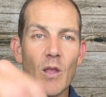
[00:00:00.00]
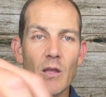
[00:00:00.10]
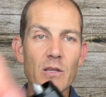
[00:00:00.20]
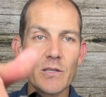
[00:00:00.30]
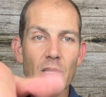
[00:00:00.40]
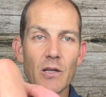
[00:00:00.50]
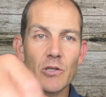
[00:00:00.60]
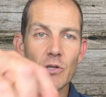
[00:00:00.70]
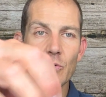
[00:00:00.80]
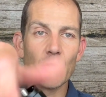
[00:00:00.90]
Just
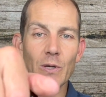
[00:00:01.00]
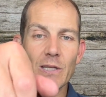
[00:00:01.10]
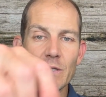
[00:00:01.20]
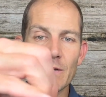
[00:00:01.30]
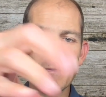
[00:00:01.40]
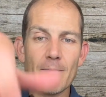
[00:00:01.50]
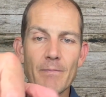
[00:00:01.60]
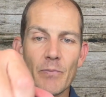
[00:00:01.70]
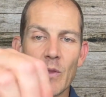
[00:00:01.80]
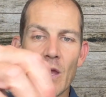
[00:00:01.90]
unscrew it.
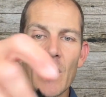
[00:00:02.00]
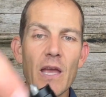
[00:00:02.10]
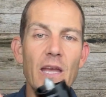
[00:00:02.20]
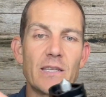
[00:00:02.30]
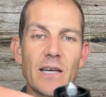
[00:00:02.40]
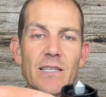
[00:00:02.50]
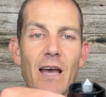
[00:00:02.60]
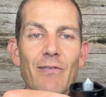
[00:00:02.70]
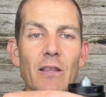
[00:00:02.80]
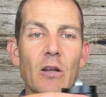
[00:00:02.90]
It does
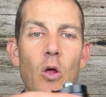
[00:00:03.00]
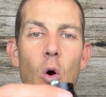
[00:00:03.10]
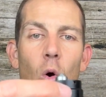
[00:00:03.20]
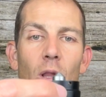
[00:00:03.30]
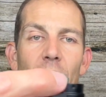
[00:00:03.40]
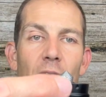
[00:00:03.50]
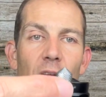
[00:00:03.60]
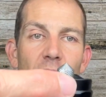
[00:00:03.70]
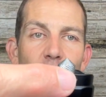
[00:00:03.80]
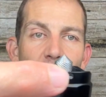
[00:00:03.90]
have a little hole
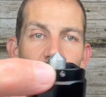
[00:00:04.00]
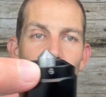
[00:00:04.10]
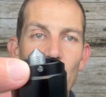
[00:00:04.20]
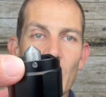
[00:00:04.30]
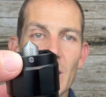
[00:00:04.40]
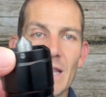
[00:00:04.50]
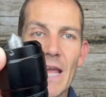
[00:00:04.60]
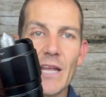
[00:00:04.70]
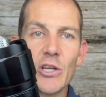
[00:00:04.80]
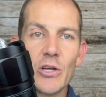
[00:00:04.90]
here to be able to put a
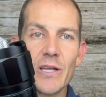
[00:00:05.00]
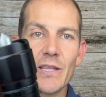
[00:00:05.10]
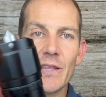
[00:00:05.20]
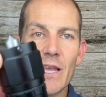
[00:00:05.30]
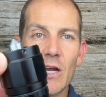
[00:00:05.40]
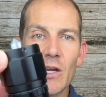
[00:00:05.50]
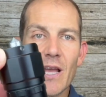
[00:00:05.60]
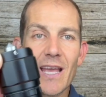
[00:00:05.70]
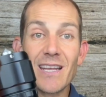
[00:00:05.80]
lanyard in there.